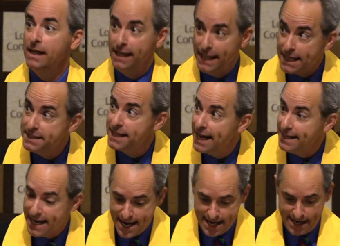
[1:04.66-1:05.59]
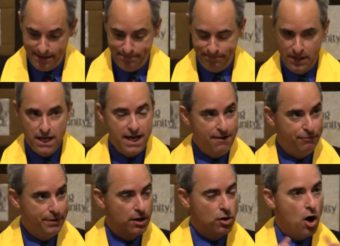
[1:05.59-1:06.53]
yes, I did. If
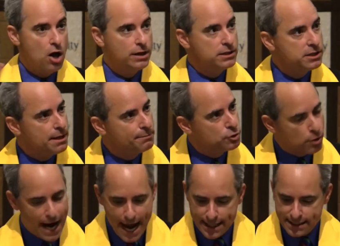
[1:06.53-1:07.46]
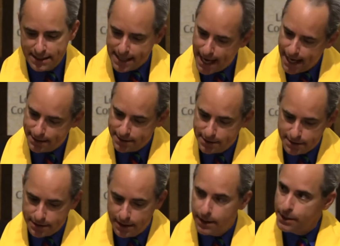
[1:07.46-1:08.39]
we are all in some grand
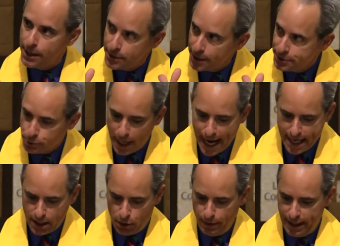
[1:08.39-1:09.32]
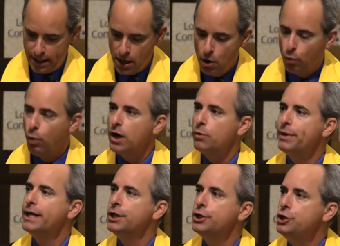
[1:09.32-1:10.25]
sense a drag queen, what are we
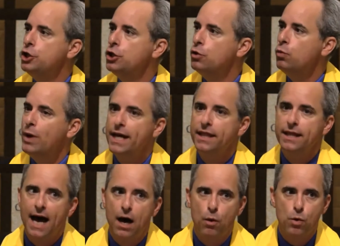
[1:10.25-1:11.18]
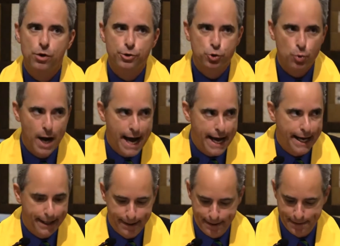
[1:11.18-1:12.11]
gonna do with our
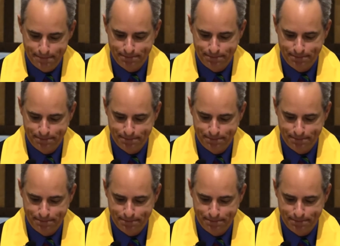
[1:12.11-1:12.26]
drag?